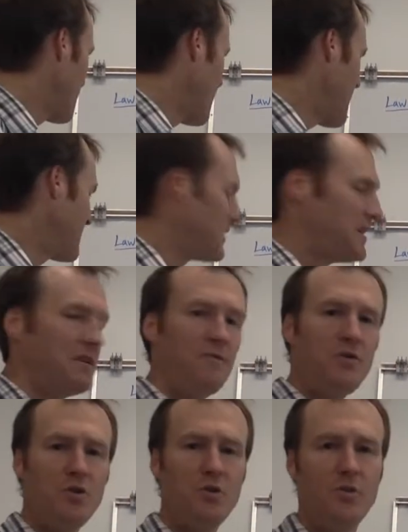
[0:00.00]
and I give
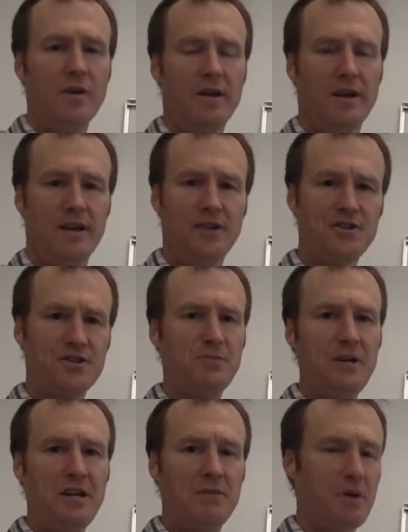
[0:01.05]
you its
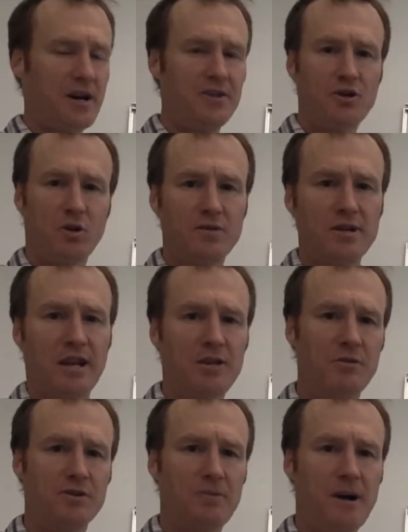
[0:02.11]
speed, but I don't tell you
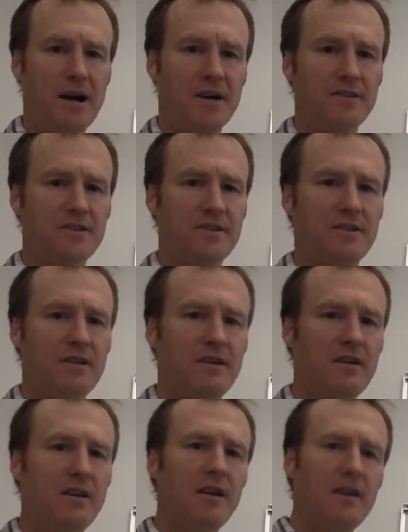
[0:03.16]
its mass.
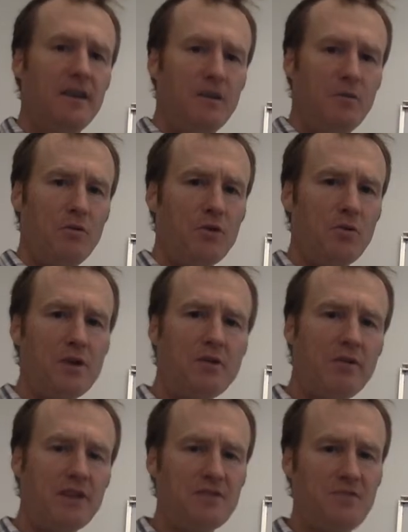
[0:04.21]
With a
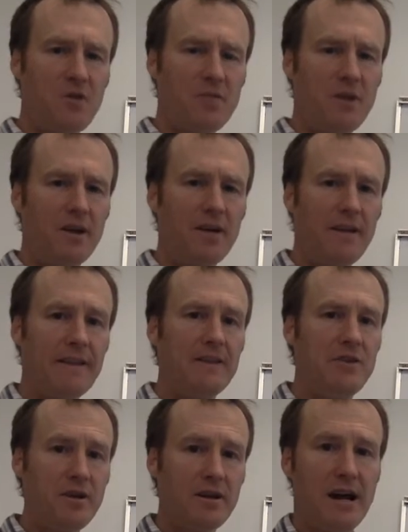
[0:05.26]
rearranged formula,
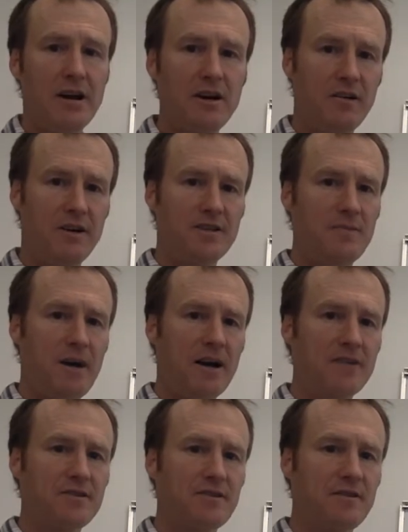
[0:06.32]
you can calculate its
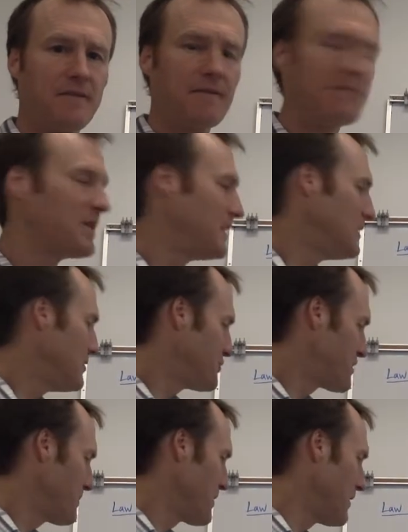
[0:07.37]
mass.
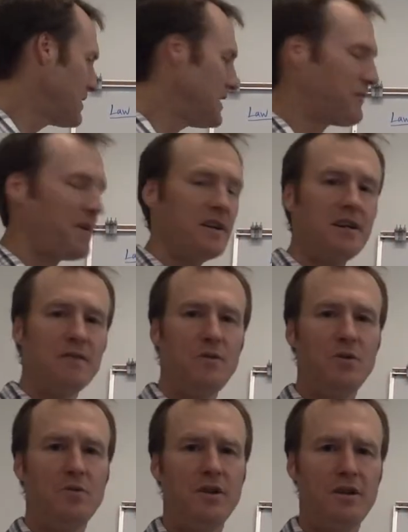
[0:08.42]
Similarly, if I give
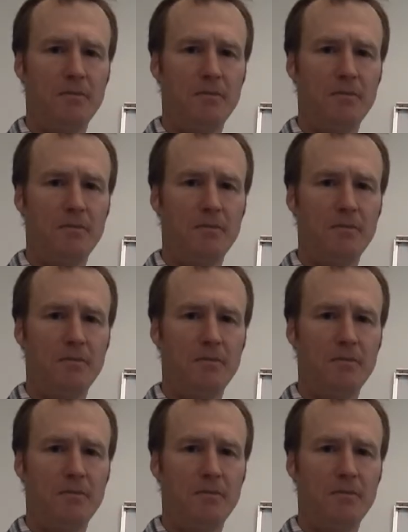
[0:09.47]
you the